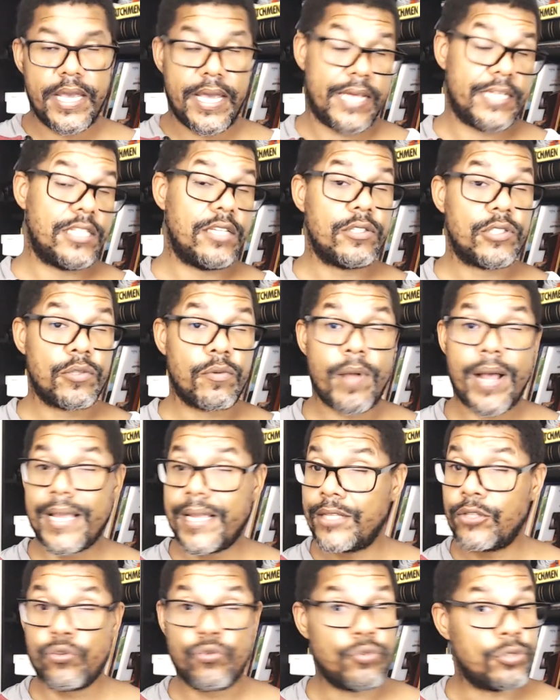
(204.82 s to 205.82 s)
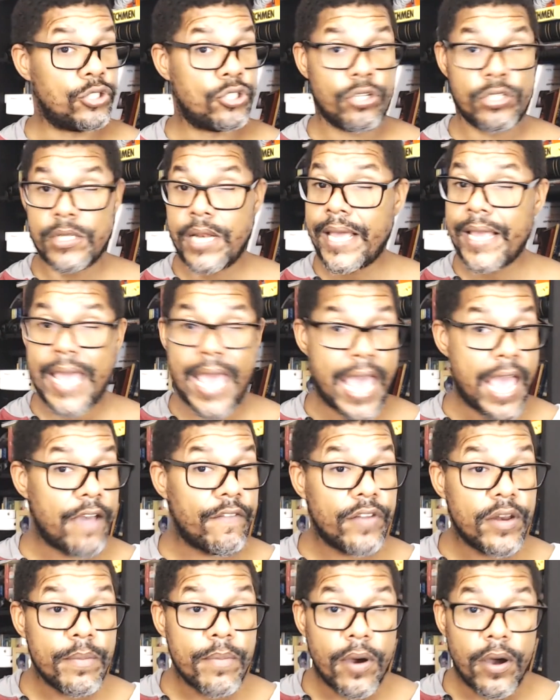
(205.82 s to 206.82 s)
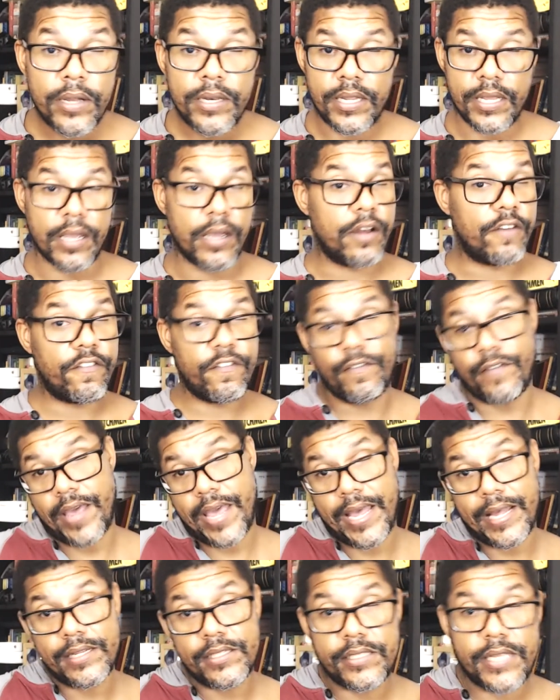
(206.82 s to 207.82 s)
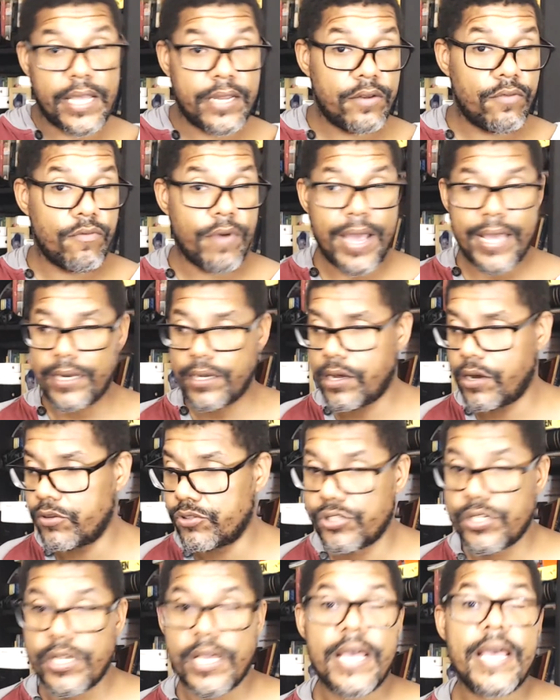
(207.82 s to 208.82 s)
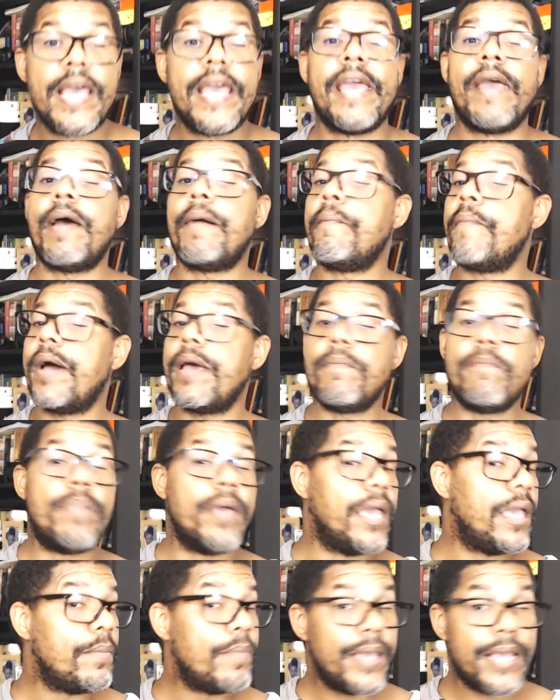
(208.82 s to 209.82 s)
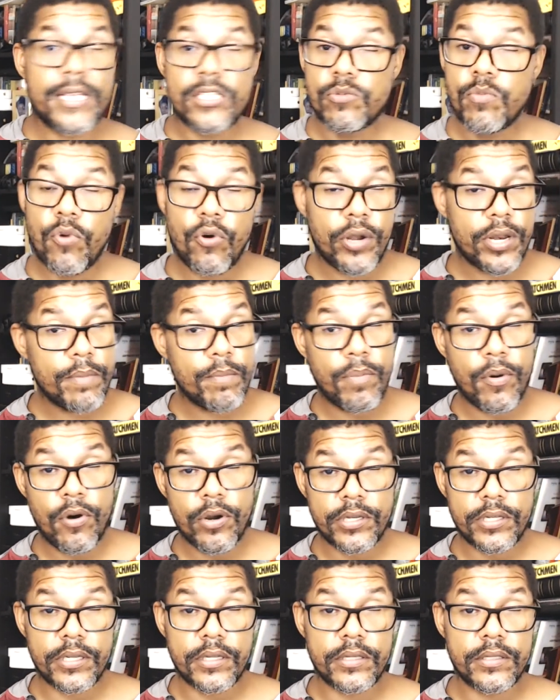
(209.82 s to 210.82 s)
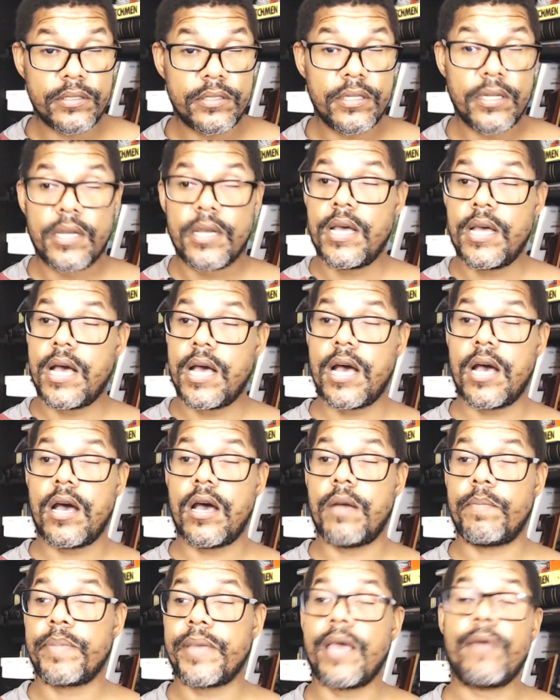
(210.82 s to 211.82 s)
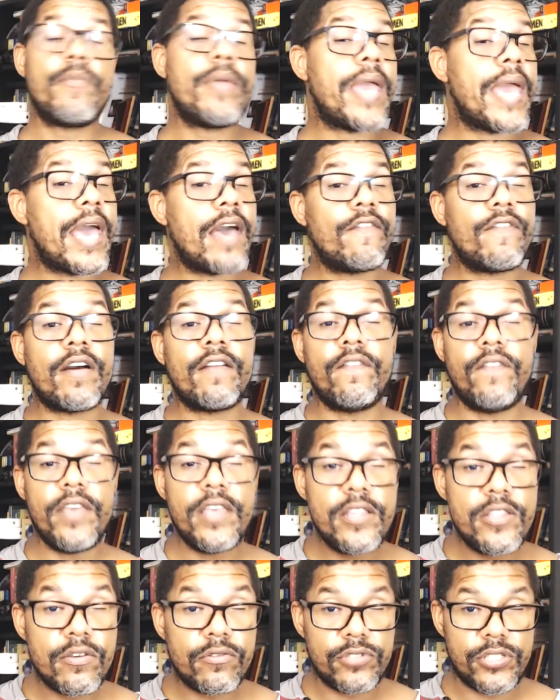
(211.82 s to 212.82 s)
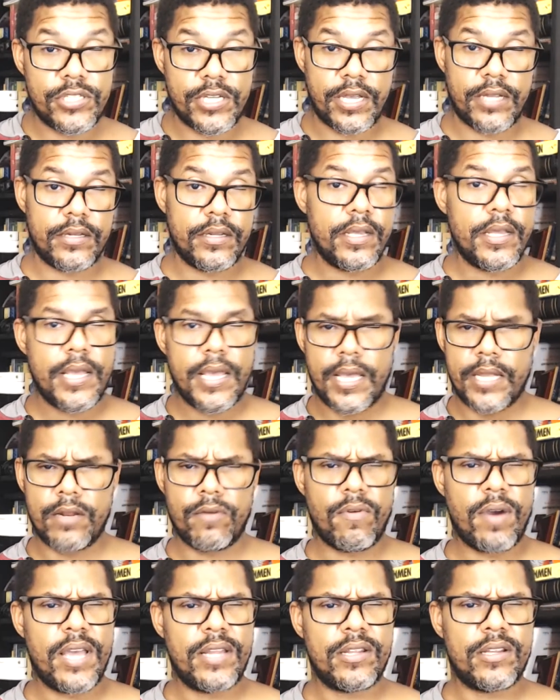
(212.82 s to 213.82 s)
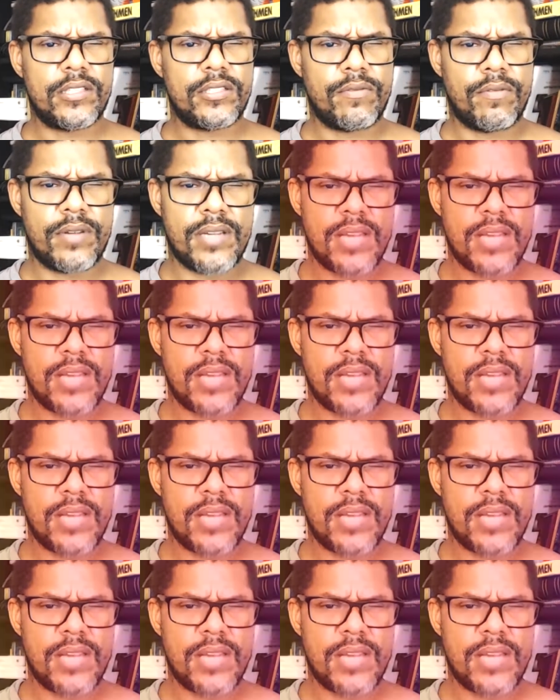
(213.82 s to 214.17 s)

And she's like, just like everybody, her fans and the White House, my baby is more important. Can we have a video chat? And the White House was